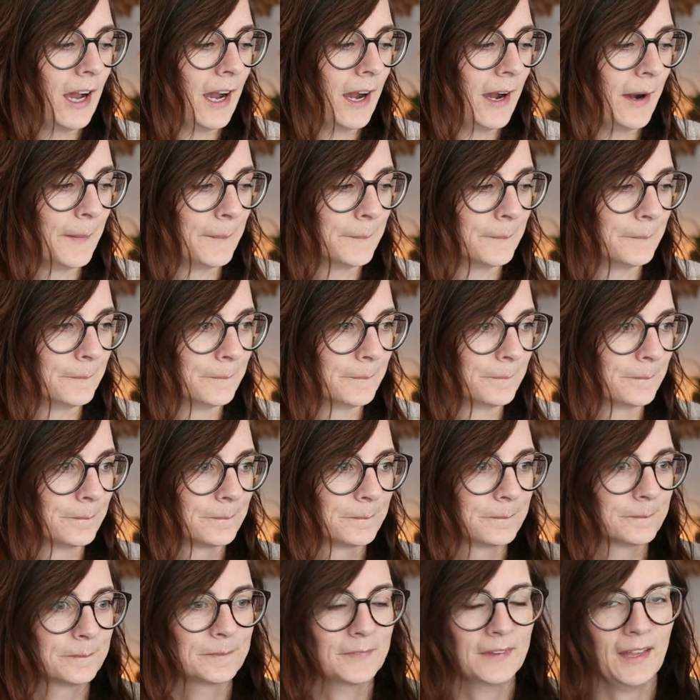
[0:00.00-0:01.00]
And
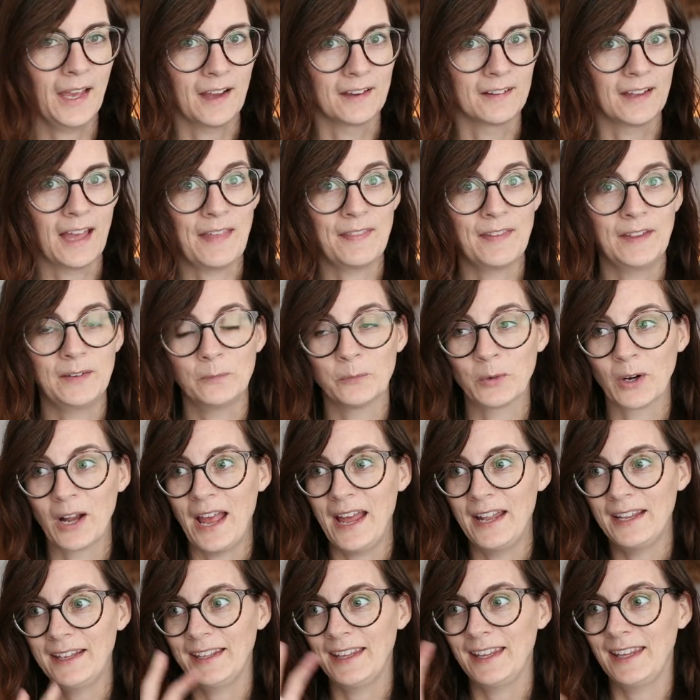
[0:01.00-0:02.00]
then we're
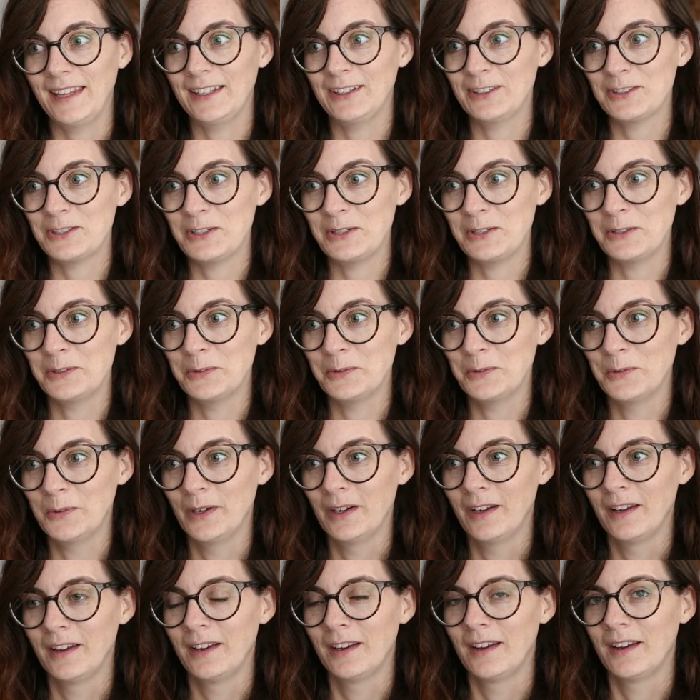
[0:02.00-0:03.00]
heading into
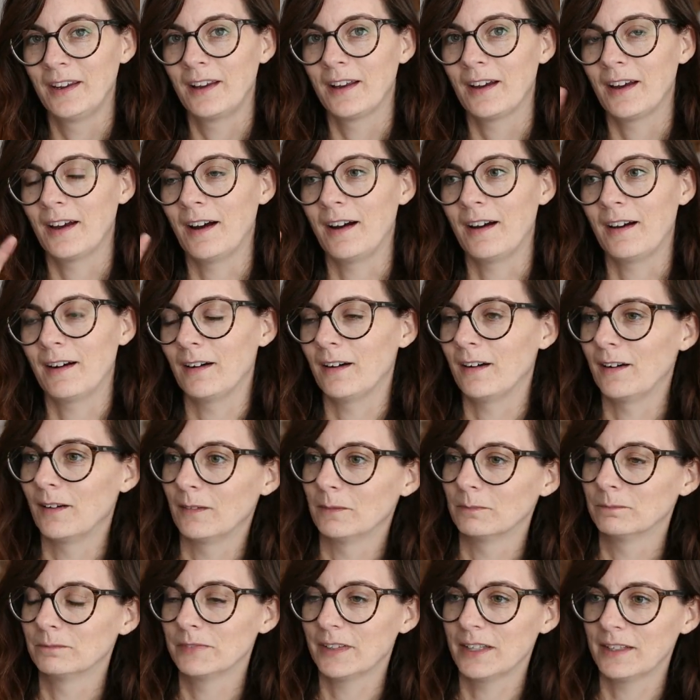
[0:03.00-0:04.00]

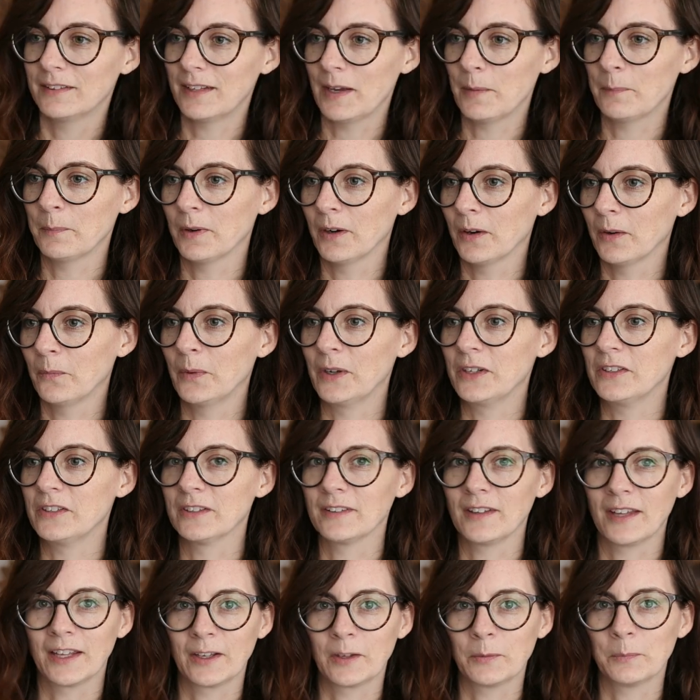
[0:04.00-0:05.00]
December, which
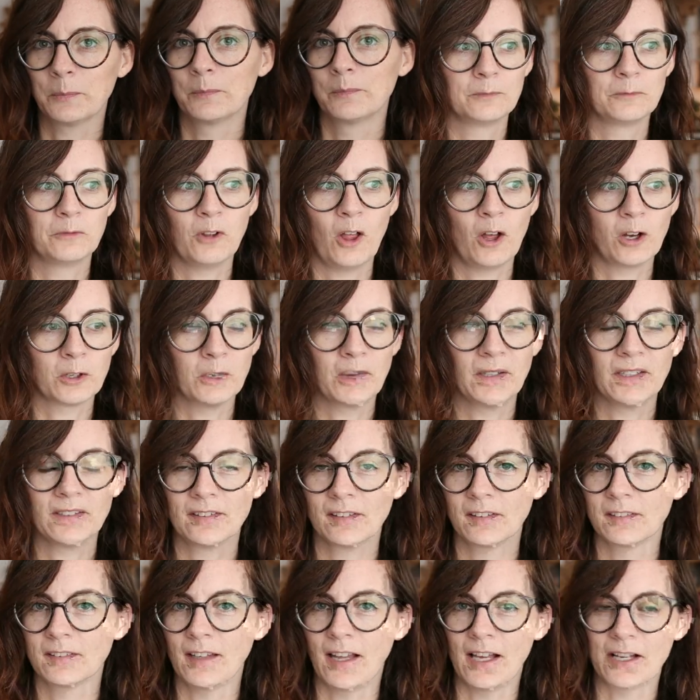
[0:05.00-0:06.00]
is like
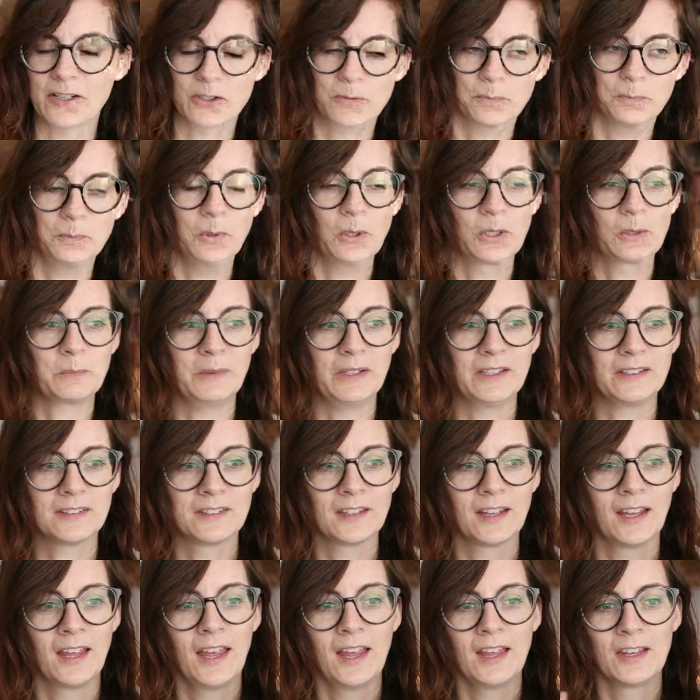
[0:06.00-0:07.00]
vlogmas /
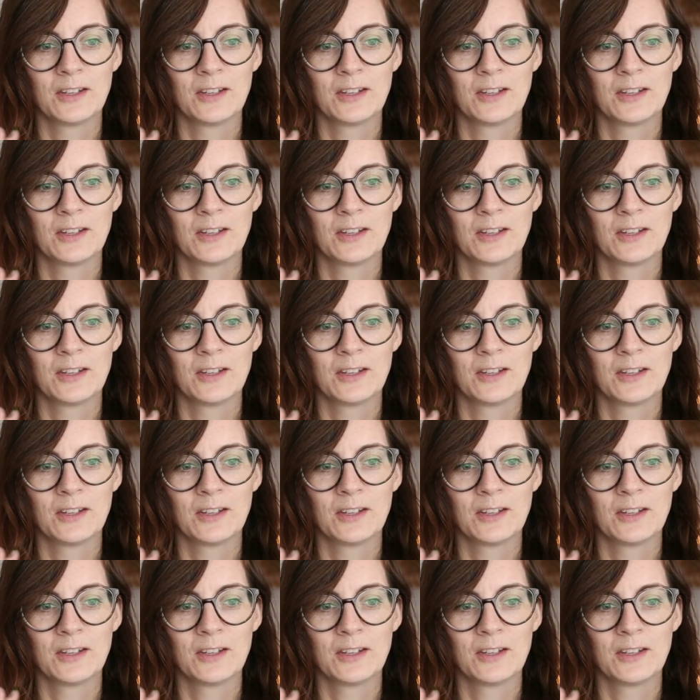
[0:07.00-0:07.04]
bookmas.